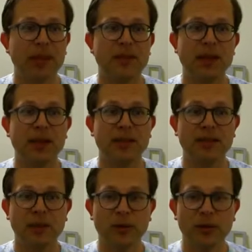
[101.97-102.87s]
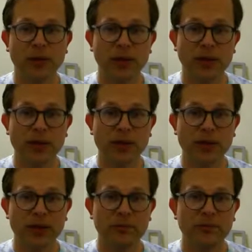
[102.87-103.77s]
the Sakura
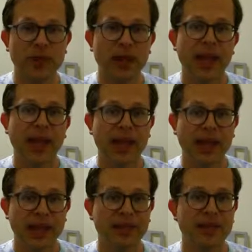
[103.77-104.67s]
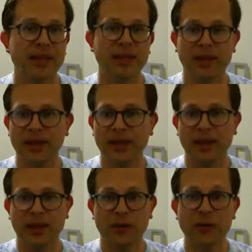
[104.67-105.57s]
Quickshaw, and the
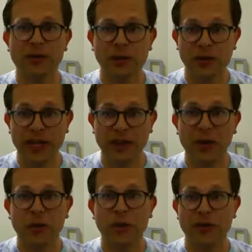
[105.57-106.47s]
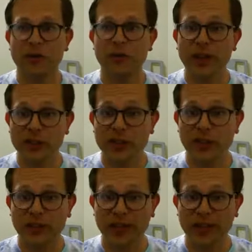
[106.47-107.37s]
uh, Crimson Crane, which is a red shell
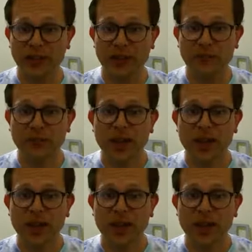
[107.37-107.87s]
glider.